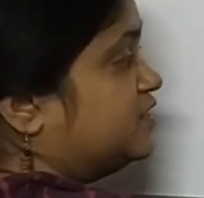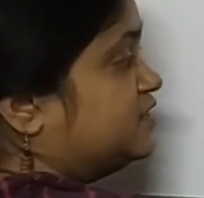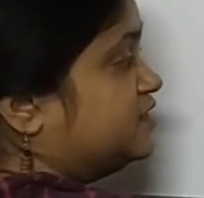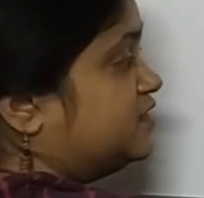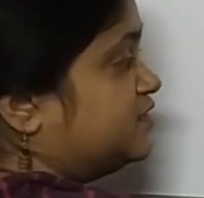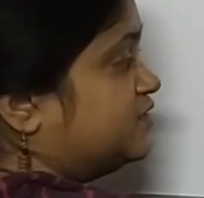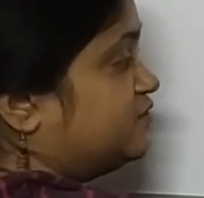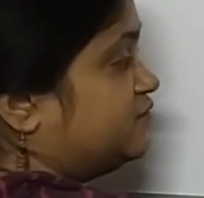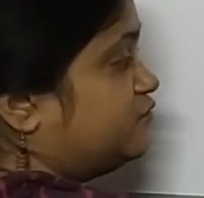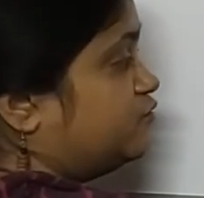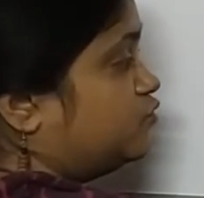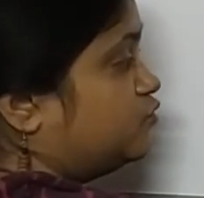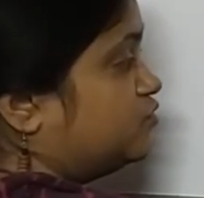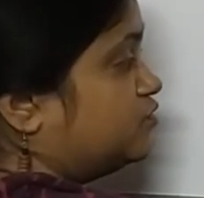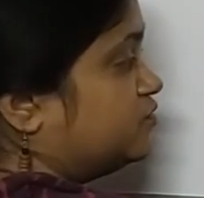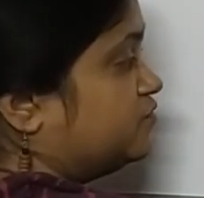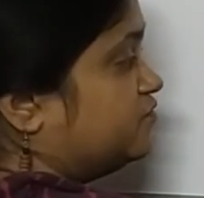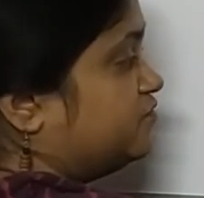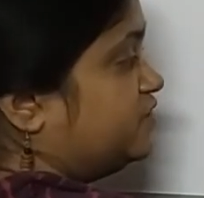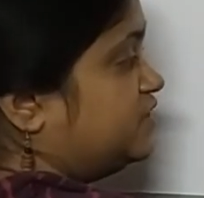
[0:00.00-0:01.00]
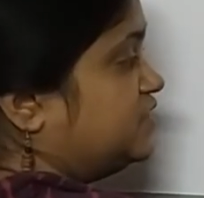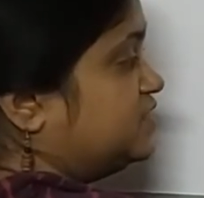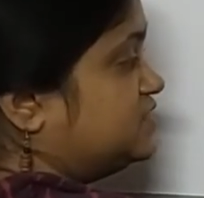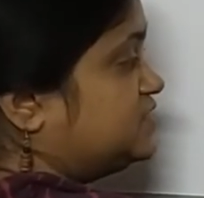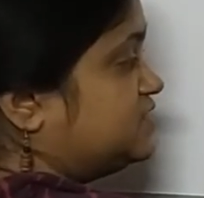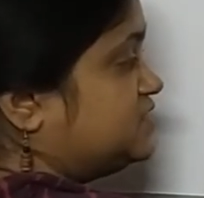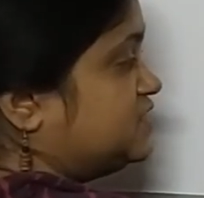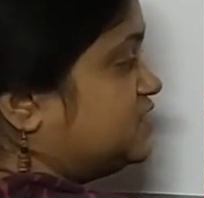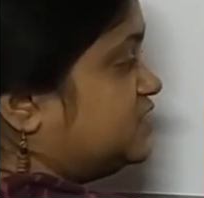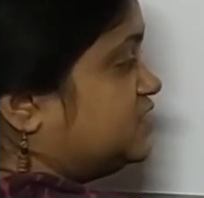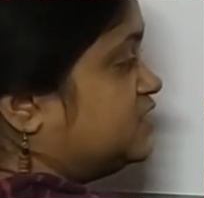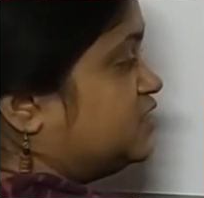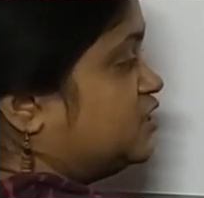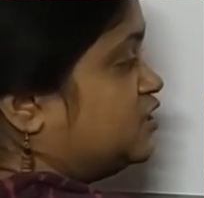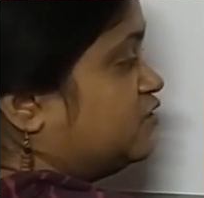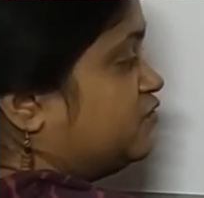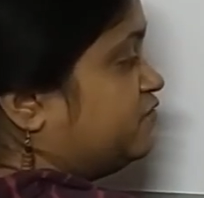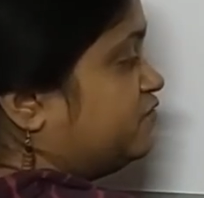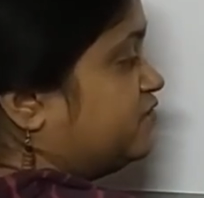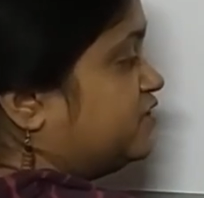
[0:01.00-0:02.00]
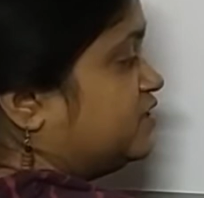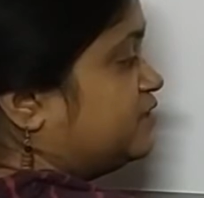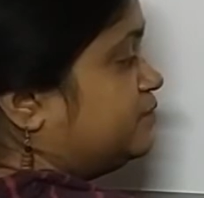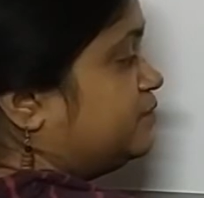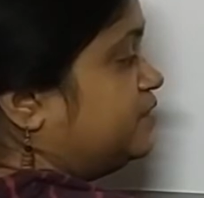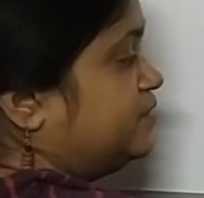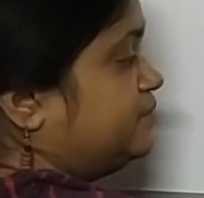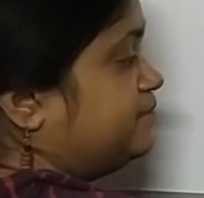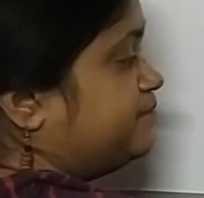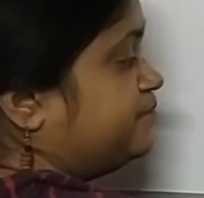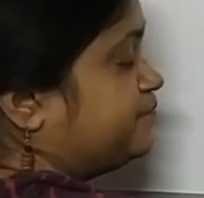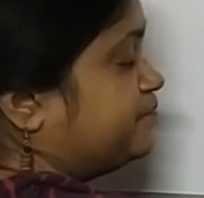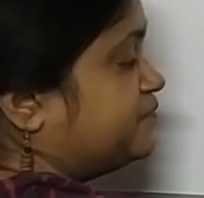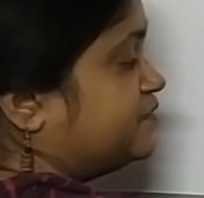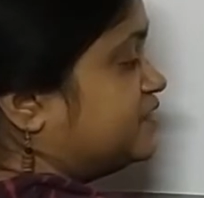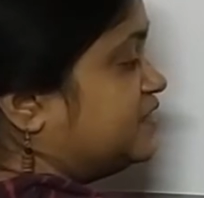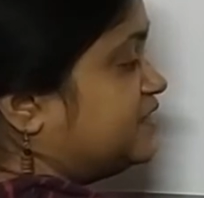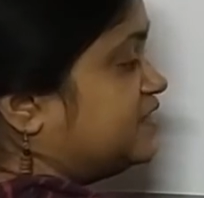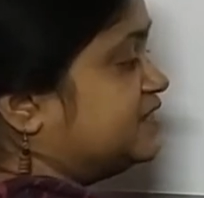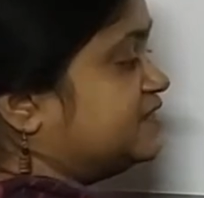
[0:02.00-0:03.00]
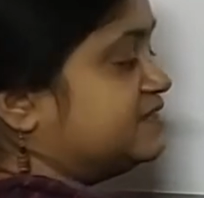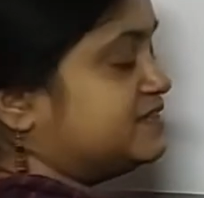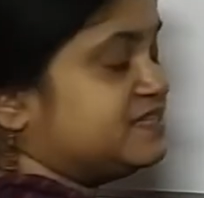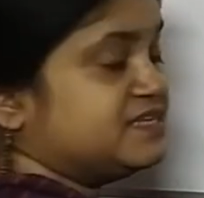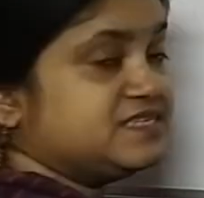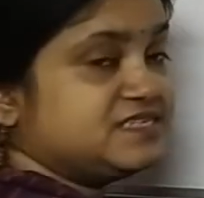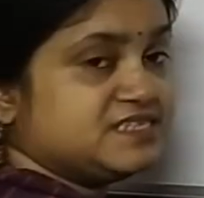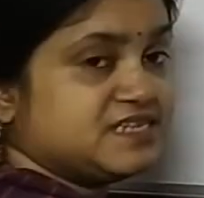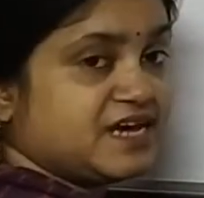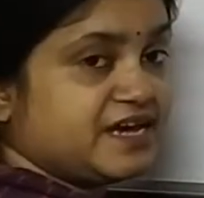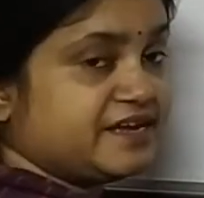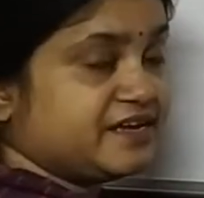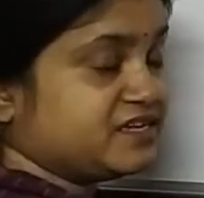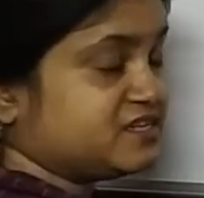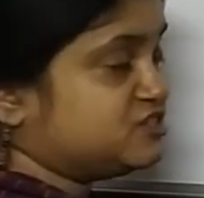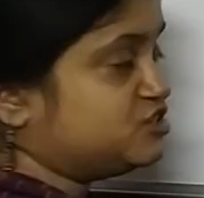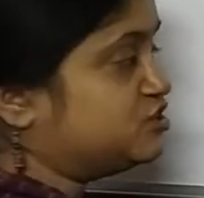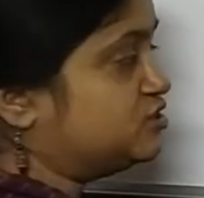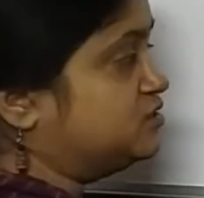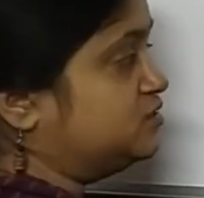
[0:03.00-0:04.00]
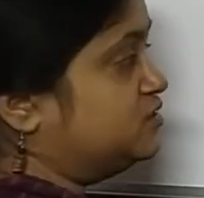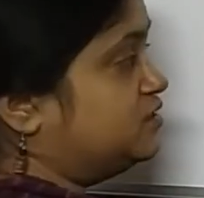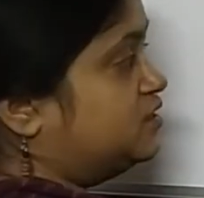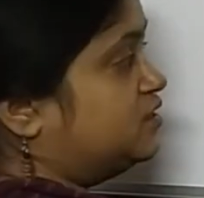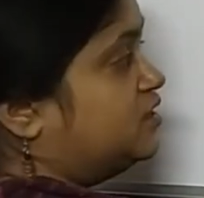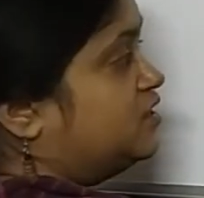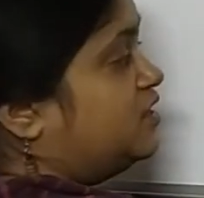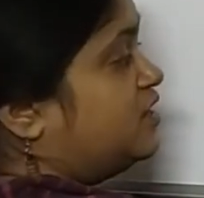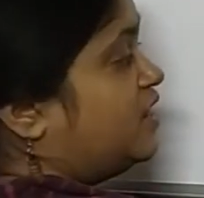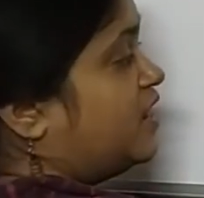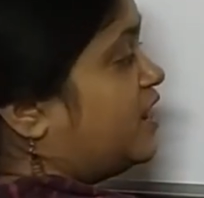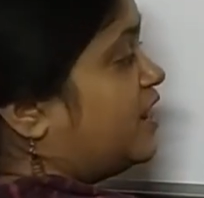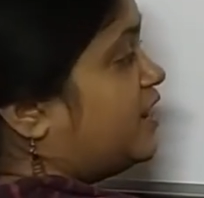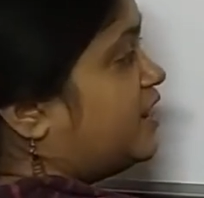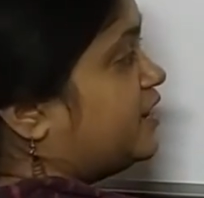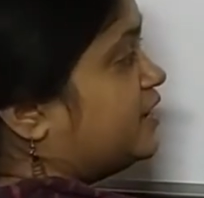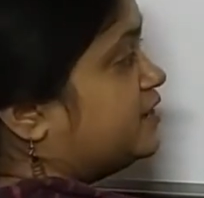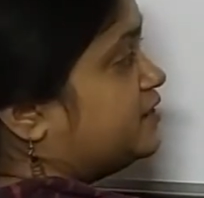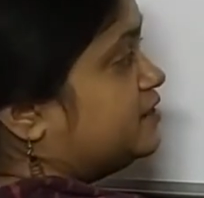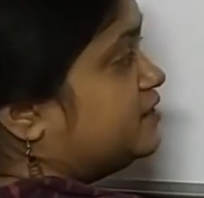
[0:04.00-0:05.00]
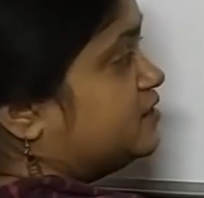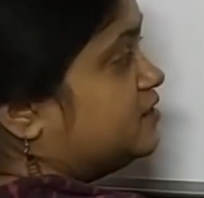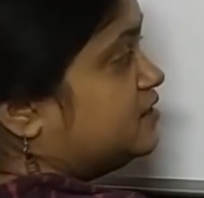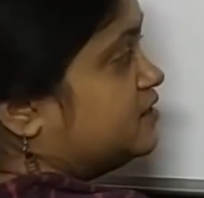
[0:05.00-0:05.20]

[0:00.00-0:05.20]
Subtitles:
Therefore VC will be in this direction, and